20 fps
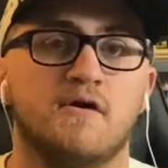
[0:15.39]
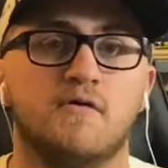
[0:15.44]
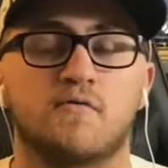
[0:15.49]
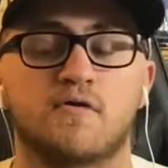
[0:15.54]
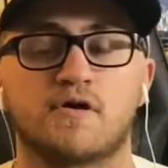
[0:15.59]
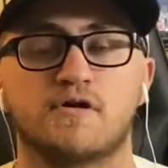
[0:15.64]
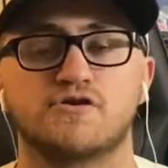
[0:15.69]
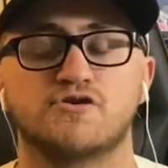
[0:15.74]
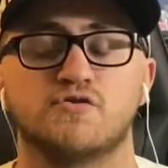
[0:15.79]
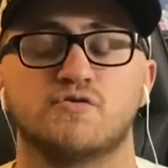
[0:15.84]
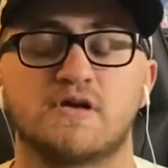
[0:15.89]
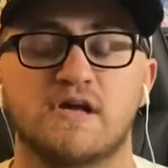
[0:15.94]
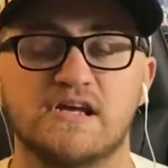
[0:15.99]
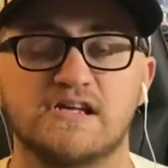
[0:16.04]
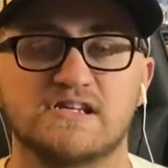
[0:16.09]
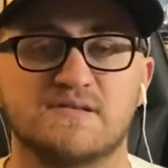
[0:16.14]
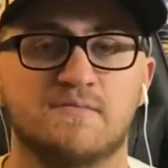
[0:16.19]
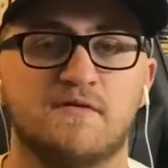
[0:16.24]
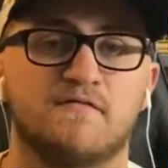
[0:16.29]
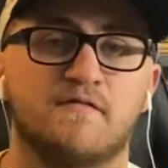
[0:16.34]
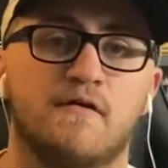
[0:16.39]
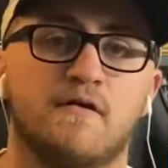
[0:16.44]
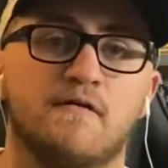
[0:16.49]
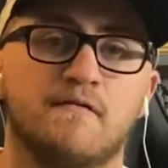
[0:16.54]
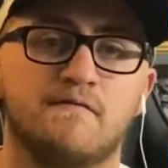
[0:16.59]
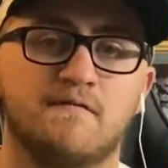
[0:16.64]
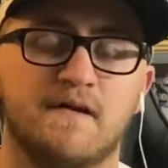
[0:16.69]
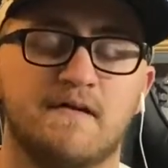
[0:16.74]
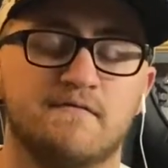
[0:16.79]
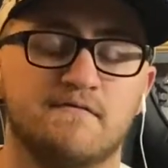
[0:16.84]
We're going to showcase some of our
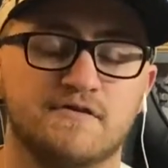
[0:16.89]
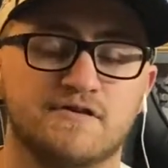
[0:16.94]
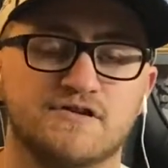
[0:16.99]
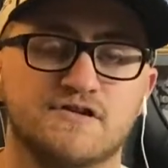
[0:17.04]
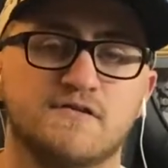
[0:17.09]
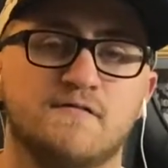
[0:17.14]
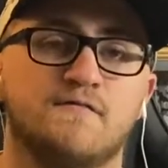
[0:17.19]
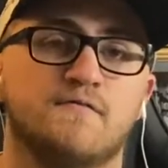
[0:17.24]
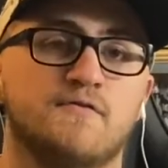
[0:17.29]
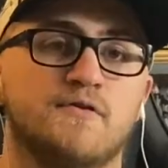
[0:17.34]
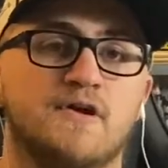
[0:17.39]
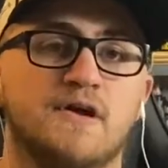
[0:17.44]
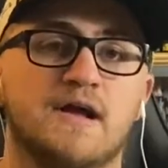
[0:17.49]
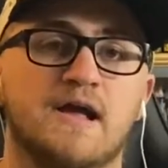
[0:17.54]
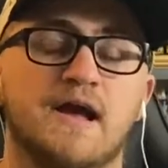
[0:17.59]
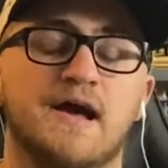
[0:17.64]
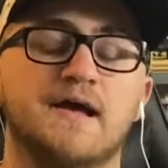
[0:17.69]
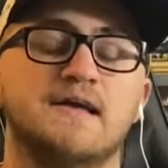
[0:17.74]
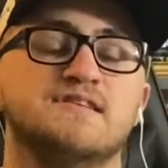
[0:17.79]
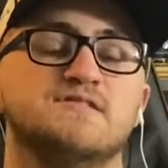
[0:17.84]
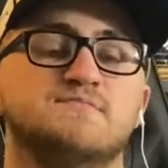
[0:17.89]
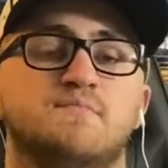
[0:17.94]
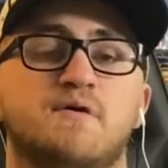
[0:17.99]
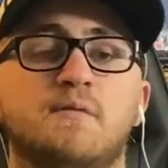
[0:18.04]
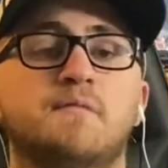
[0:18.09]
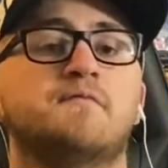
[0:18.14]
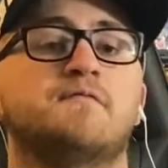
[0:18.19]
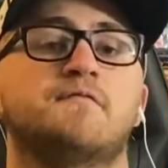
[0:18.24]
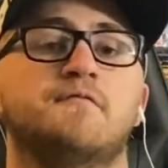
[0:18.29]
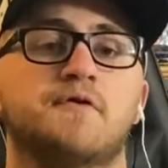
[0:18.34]
favorites for you guys, but
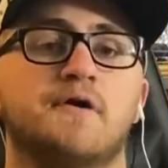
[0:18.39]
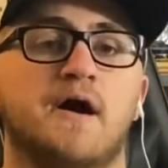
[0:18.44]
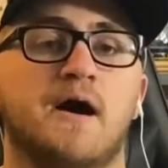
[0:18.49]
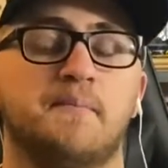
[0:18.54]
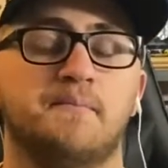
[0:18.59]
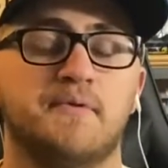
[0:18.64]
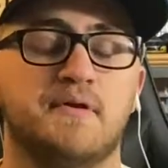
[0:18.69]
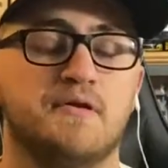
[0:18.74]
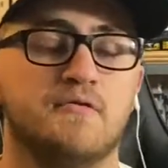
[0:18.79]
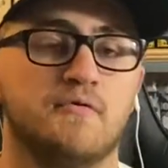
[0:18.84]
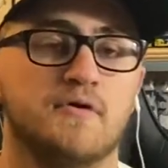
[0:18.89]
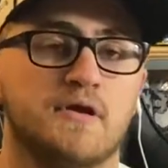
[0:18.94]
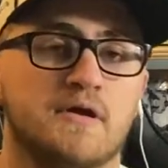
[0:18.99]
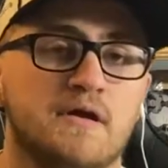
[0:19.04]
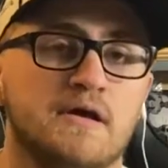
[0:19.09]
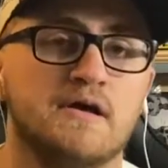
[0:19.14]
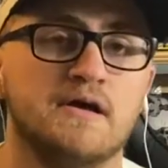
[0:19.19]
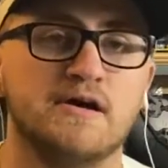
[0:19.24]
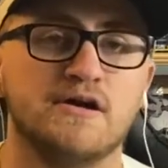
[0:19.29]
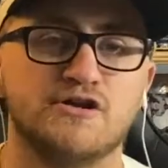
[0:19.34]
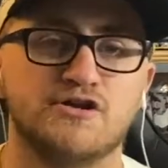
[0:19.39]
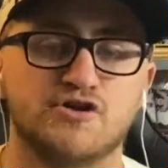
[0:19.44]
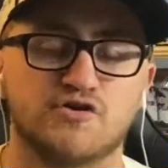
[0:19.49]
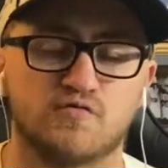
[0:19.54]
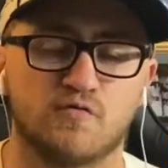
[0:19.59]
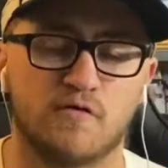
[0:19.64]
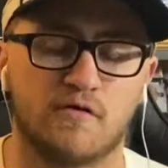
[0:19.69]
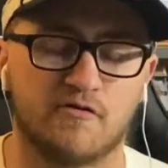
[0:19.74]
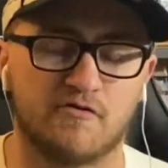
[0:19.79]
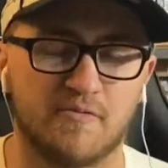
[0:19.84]
before we hop into it, just
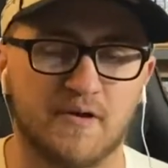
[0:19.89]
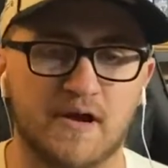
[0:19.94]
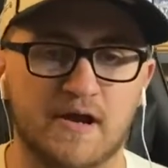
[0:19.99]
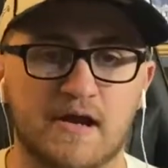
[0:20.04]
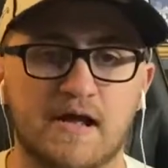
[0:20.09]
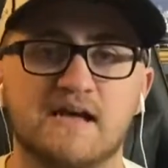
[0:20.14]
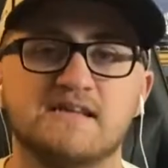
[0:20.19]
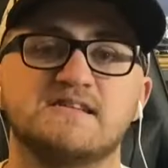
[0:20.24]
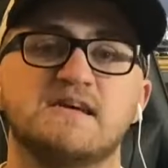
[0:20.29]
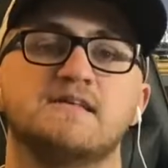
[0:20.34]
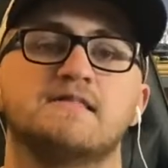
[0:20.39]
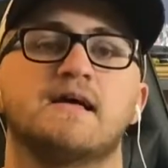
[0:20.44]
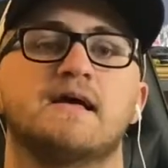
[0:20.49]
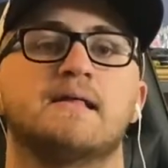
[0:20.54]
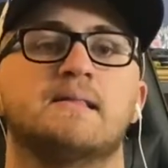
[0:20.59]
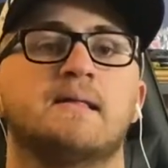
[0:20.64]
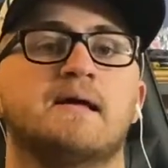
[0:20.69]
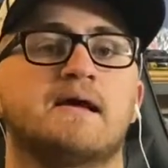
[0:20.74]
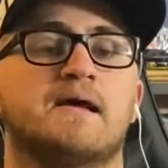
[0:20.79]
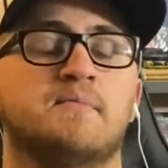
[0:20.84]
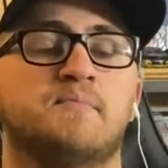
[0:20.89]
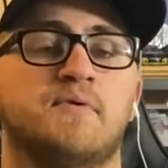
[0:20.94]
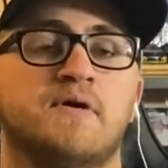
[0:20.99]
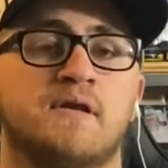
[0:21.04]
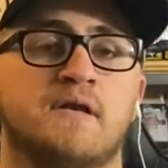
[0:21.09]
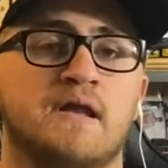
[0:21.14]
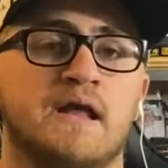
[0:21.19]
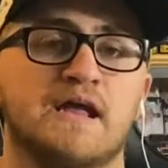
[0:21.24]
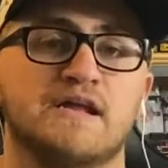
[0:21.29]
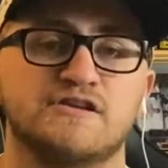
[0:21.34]
want to remind you guys to hit that like
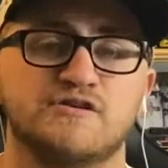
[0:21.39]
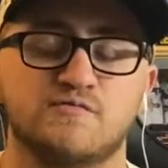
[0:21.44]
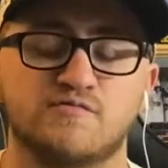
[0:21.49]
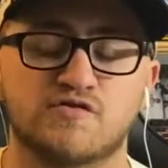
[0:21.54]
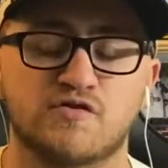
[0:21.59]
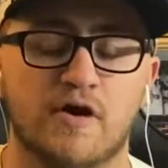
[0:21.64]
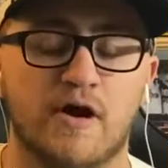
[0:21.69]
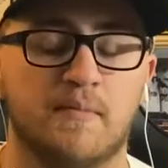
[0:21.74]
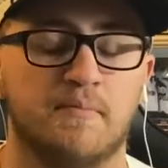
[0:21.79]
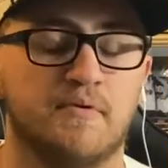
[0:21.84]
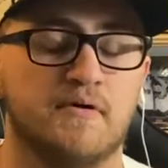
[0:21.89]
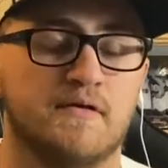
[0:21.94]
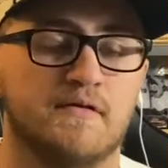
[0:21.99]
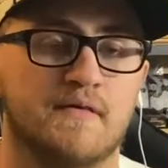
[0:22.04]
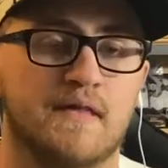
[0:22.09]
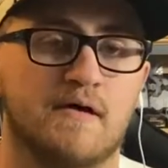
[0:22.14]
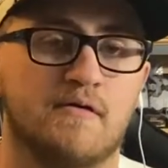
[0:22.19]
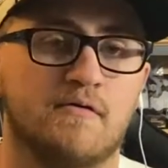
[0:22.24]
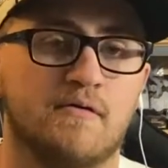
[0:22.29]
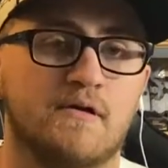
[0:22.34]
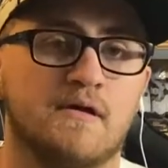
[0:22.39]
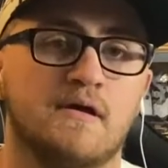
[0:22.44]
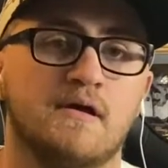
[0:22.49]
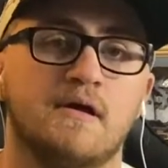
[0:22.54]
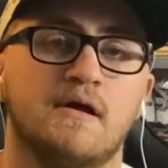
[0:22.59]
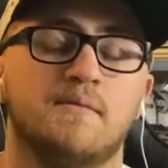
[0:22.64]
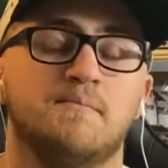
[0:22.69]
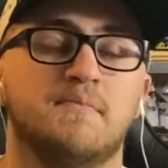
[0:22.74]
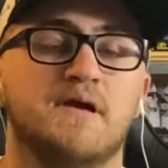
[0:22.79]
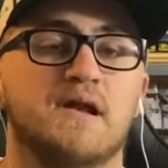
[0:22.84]
button and subscribe button. That would
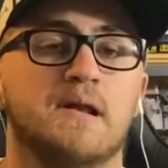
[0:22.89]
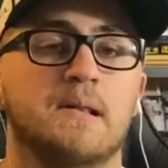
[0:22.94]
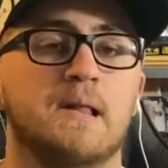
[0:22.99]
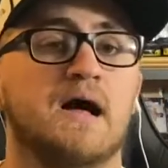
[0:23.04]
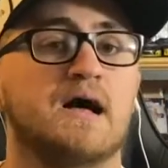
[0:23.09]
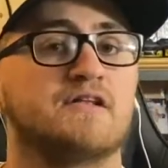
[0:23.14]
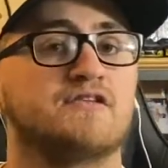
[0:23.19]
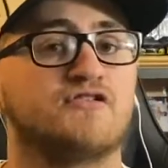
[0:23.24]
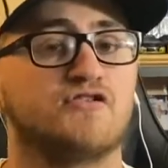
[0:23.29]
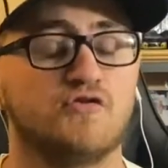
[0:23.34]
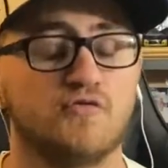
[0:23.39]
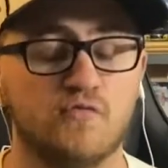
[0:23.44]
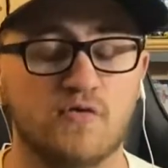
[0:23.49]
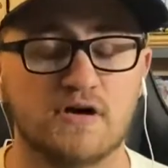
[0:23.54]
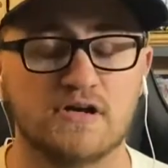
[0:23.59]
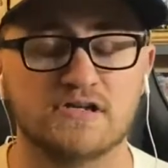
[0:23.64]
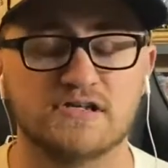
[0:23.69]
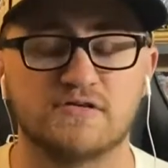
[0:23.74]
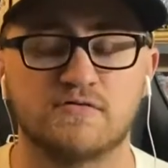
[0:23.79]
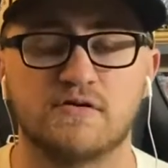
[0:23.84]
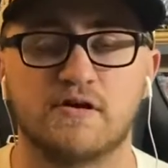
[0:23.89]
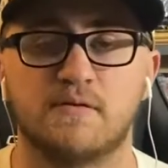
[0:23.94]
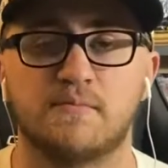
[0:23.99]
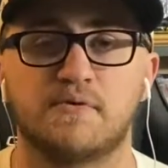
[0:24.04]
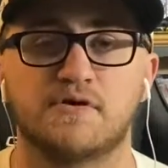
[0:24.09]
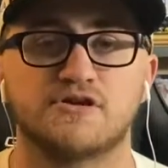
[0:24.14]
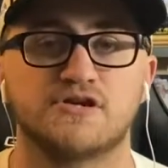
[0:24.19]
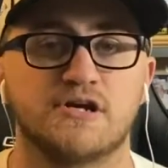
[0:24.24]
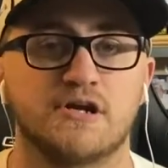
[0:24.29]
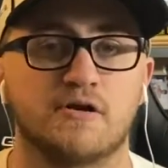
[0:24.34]
mean a lot to us. It would help
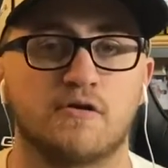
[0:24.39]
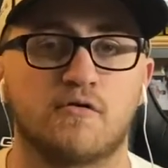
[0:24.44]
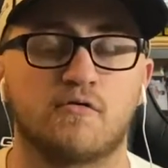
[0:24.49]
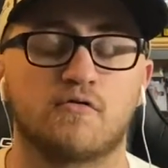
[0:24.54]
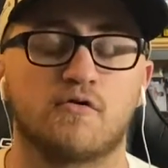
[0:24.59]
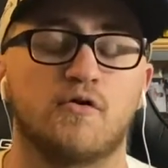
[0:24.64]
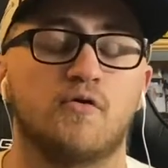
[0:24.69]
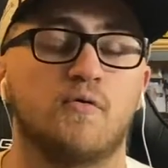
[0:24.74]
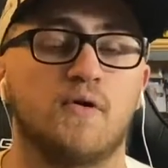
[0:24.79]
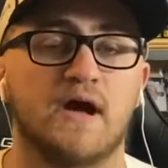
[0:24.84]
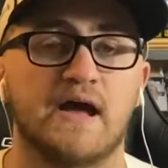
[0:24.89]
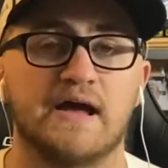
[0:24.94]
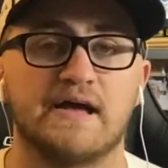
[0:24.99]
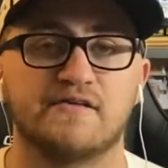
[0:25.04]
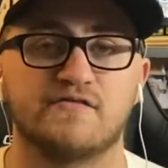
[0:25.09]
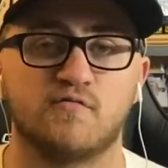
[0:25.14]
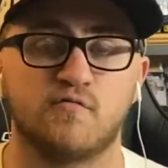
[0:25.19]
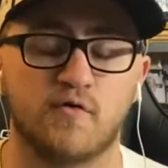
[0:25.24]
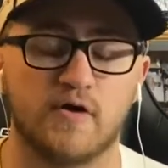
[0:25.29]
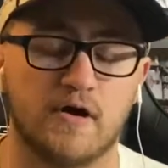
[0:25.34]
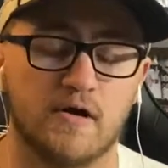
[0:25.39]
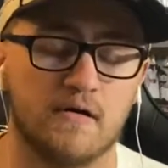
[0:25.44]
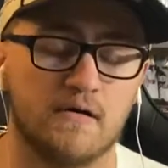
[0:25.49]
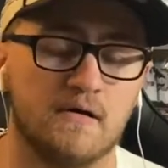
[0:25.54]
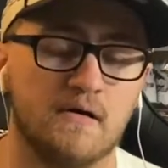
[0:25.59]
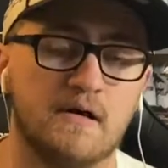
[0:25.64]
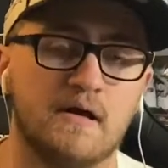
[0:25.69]
our channel grow as well.